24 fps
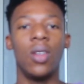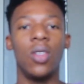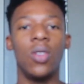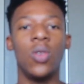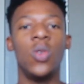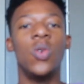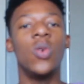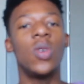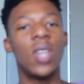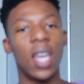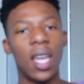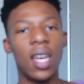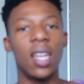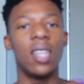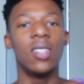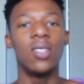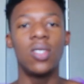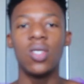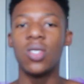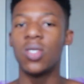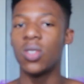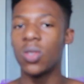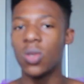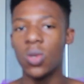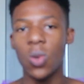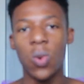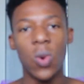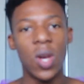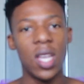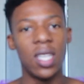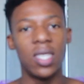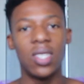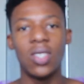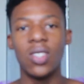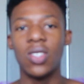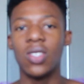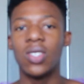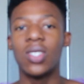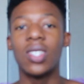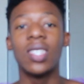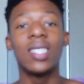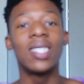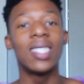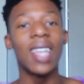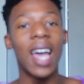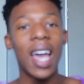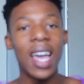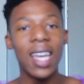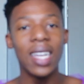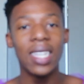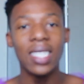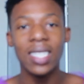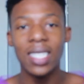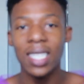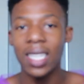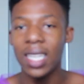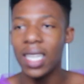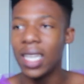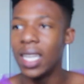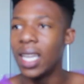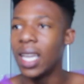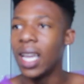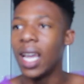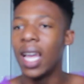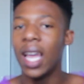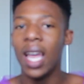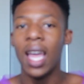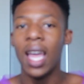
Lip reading: you get into situations. Society